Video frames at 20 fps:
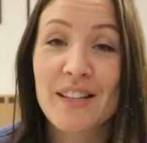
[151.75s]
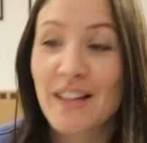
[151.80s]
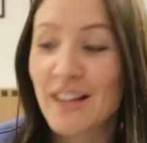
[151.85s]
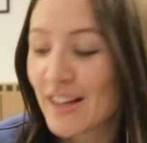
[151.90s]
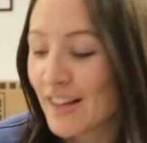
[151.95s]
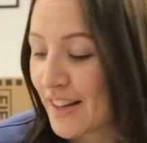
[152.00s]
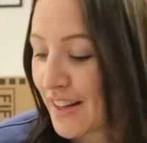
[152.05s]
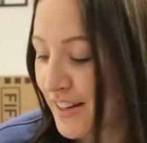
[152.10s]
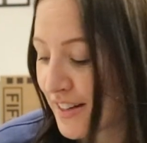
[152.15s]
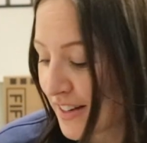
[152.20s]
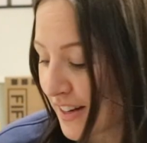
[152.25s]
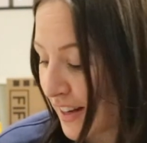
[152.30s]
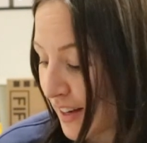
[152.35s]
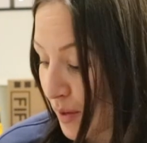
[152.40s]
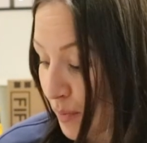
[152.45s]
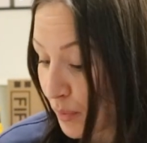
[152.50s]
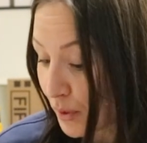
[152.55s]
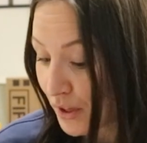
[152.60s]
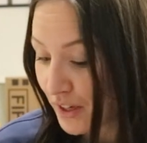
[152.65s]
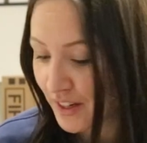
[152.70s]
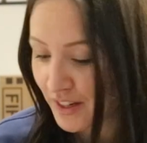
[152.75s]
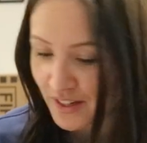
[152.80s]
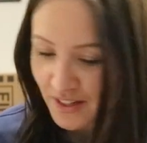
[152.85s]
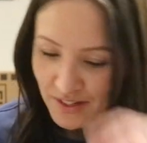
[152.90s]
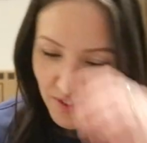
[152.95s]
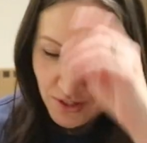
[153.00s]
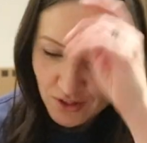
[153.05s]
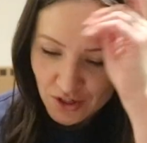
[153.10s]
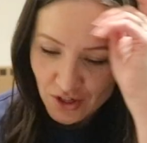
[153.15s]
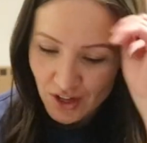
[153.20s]
And I can put it in
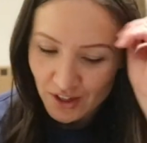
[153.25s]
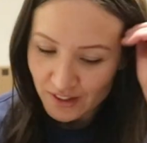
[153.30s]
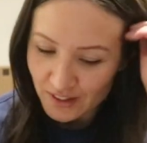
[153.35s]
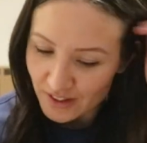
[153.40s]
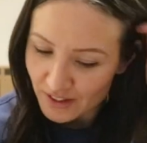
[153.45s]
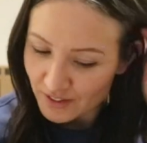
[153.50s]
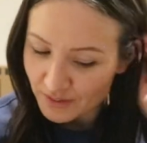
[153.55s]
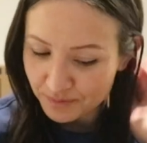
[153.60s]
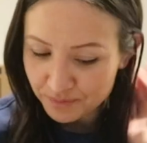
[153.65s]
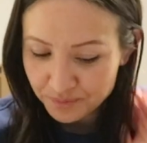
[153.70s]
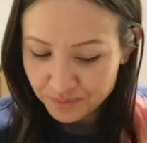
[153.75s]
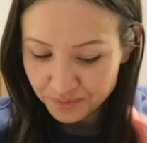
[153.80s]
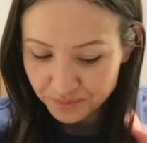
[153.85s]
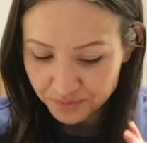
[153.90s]
his stocking.